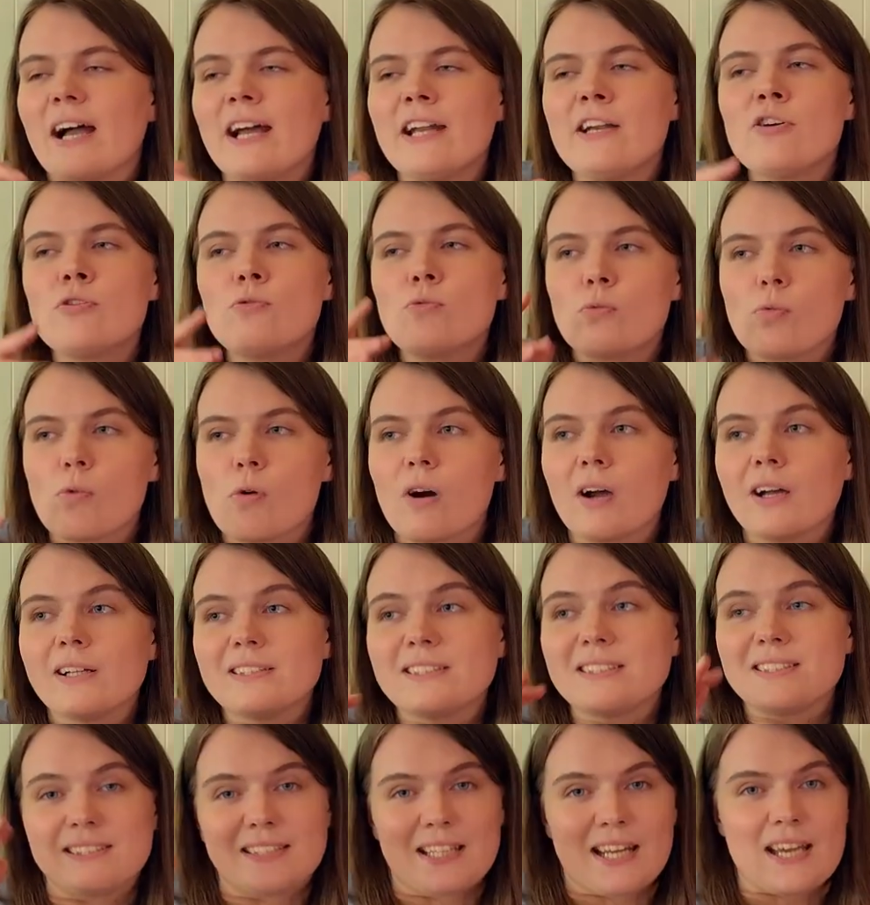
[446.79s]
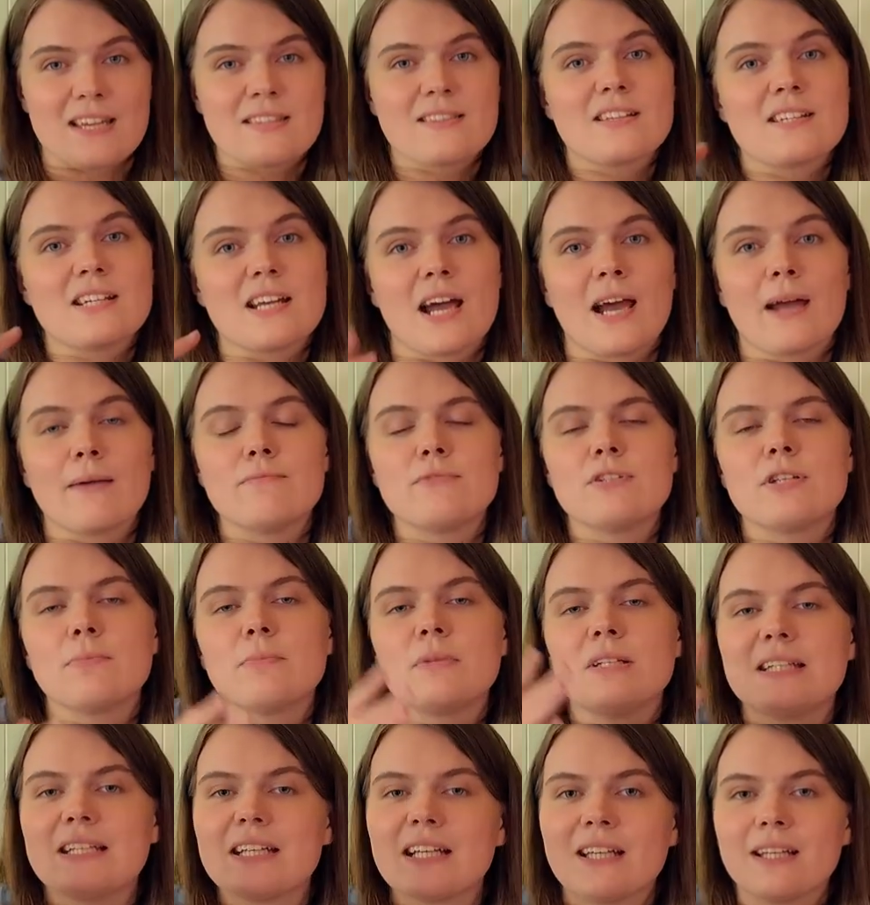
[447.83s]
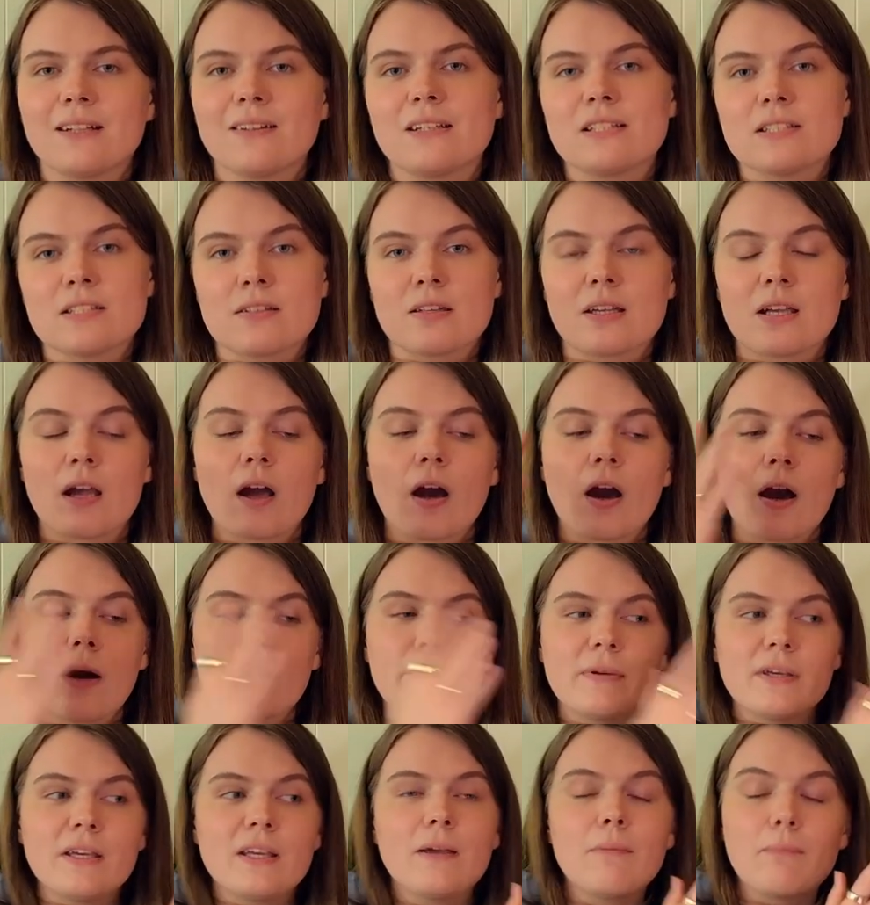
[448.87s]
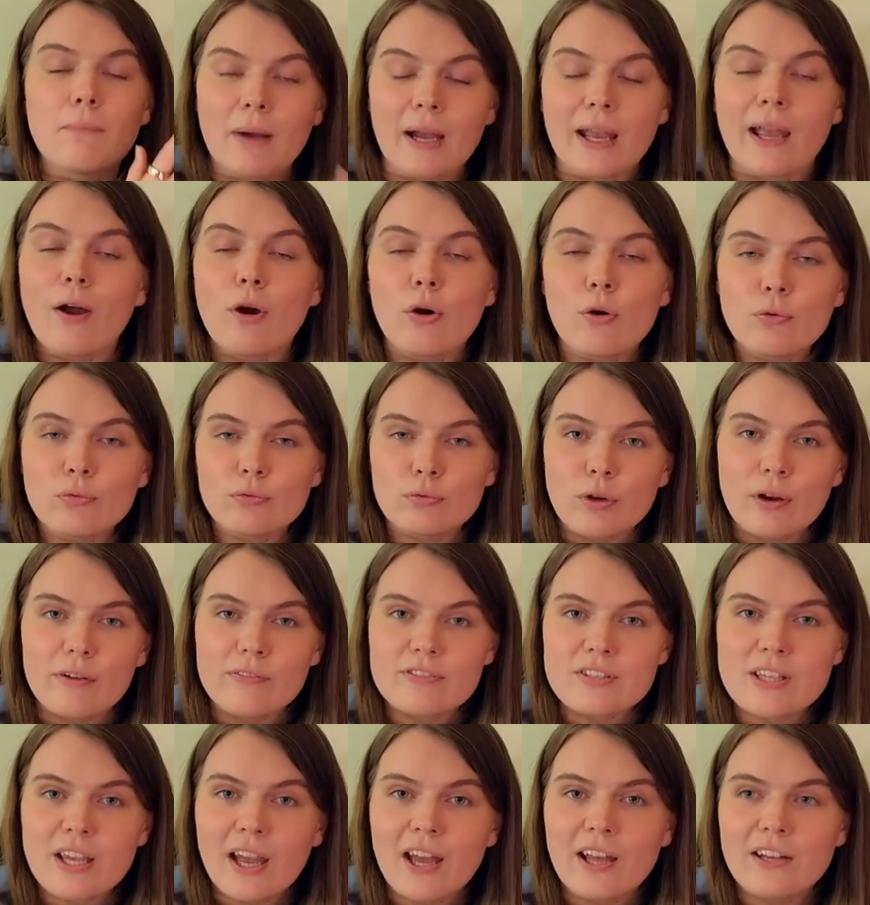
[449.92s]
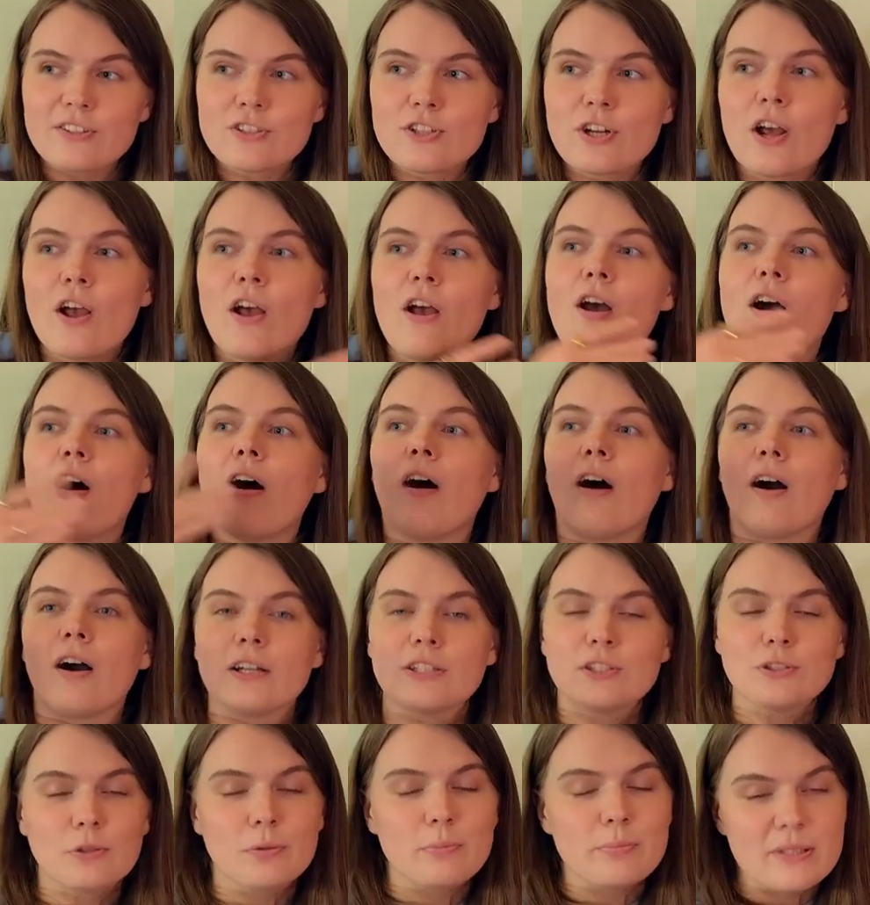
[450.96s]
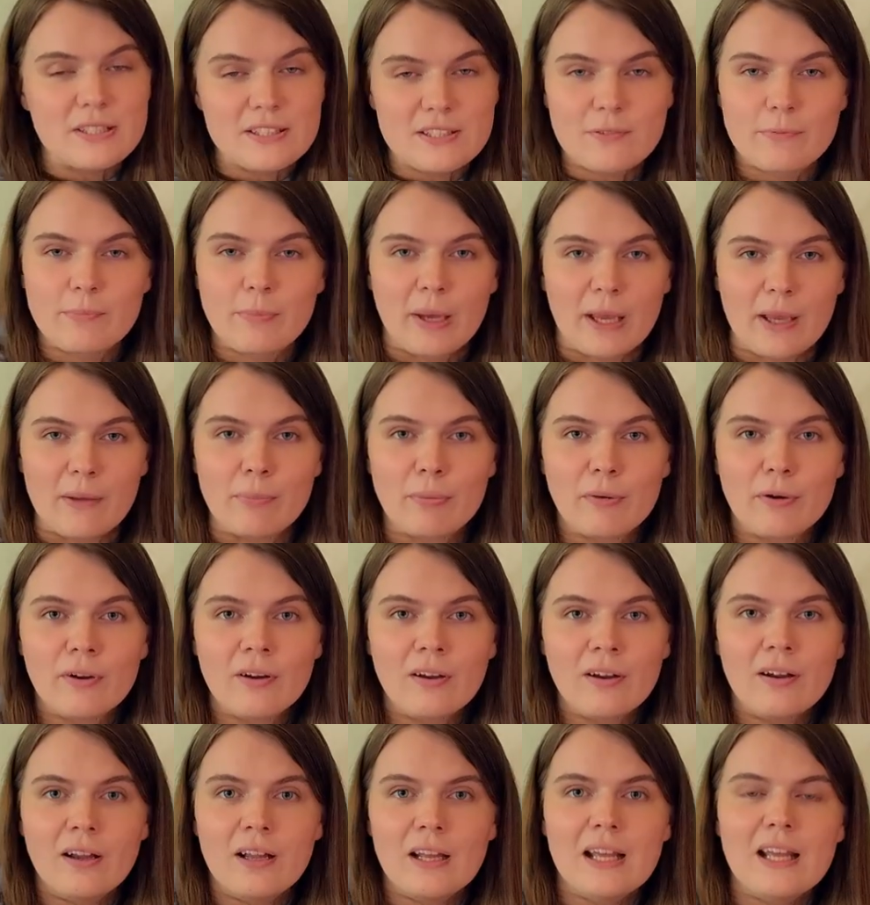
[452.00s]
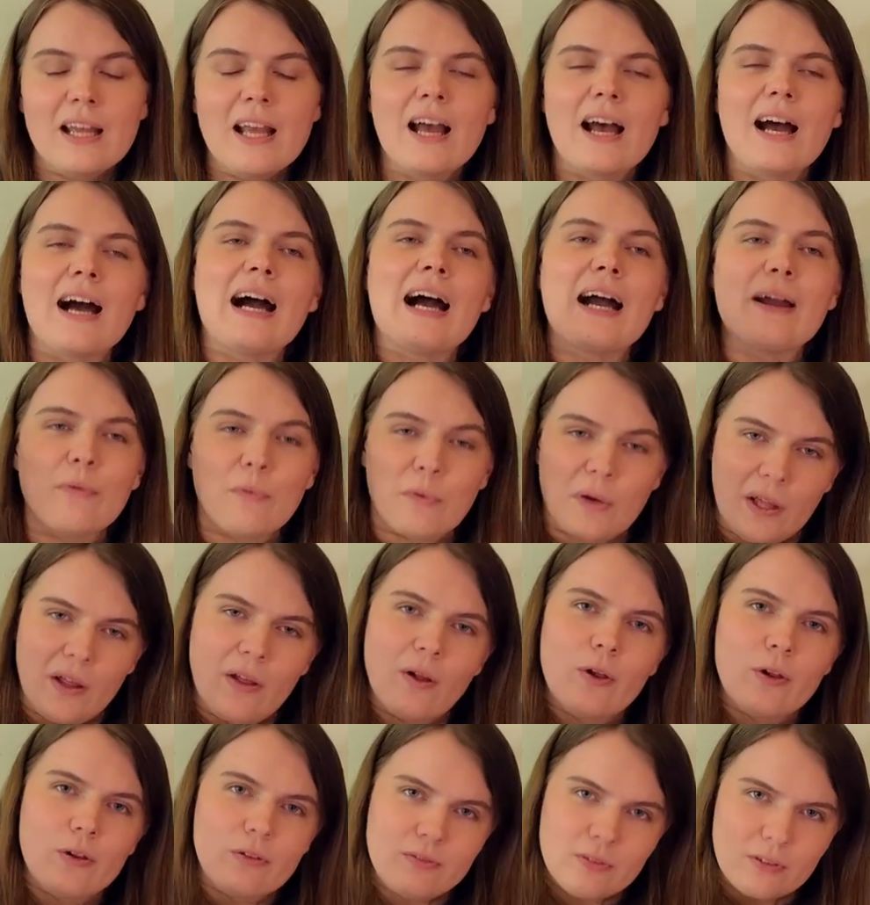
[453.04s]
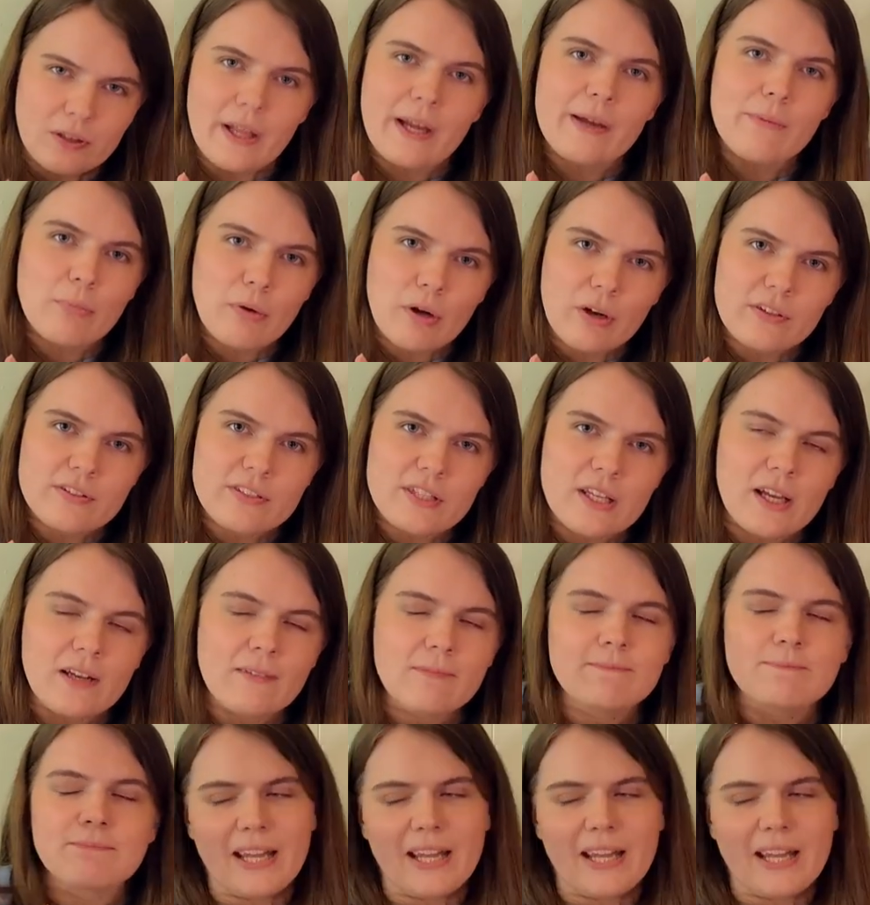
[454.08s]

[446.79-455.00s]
I don't want to take the time to meticulously copy my own rough sketch onto a piece of paper, I will lightbox it.